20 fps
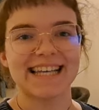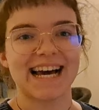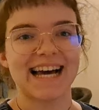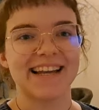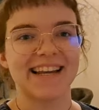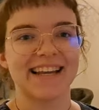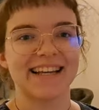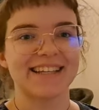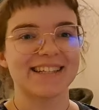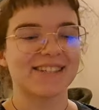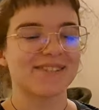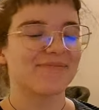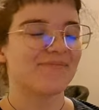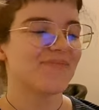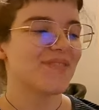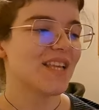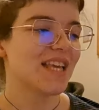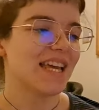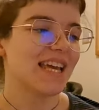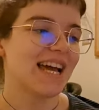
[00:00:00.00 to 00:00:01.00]
that, like,
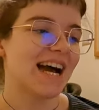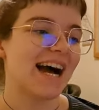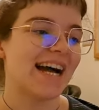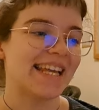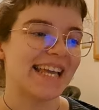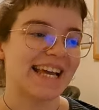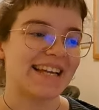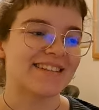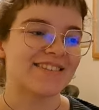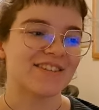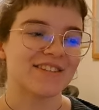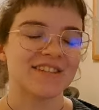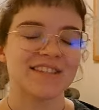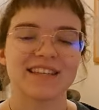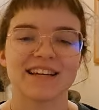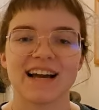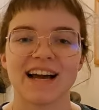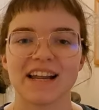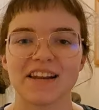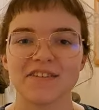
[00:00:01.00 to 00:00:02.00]
I guess just the
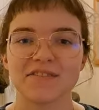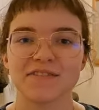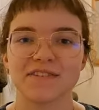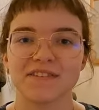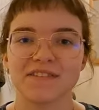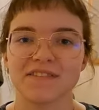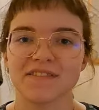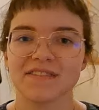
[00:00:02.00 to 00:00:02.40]
kind of